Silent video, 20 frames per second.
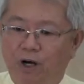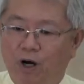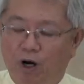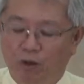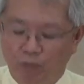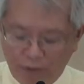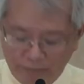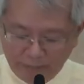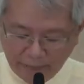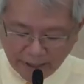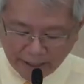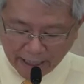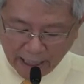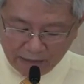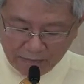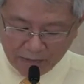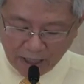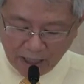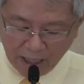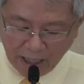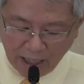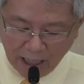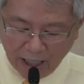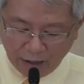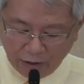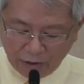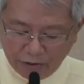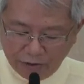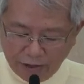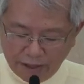Or we become
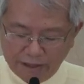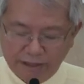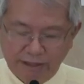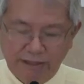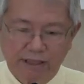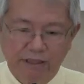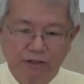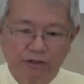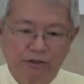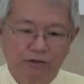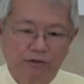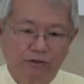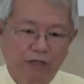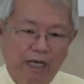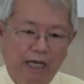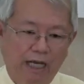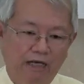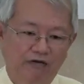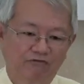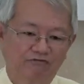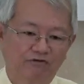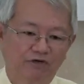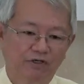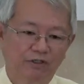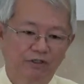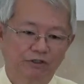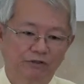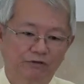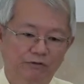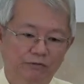a Christian to have
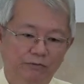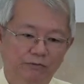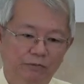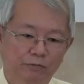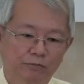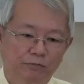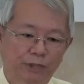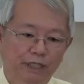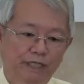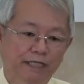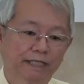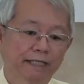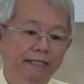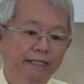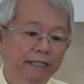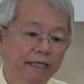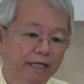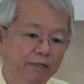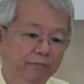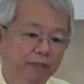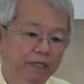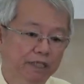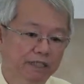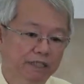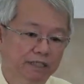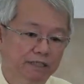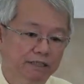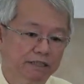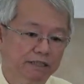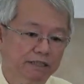
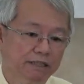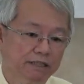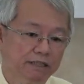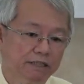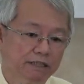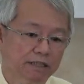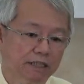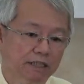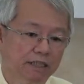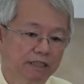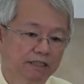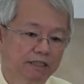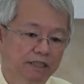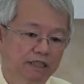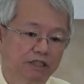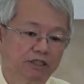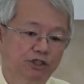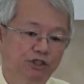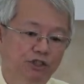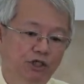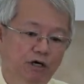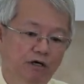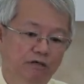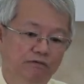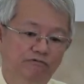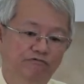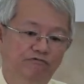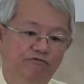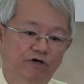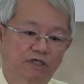preeminence. 3
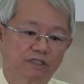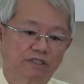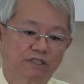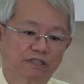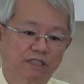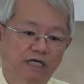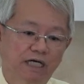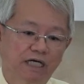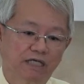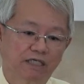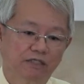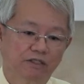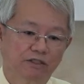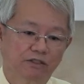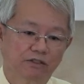John verse 9,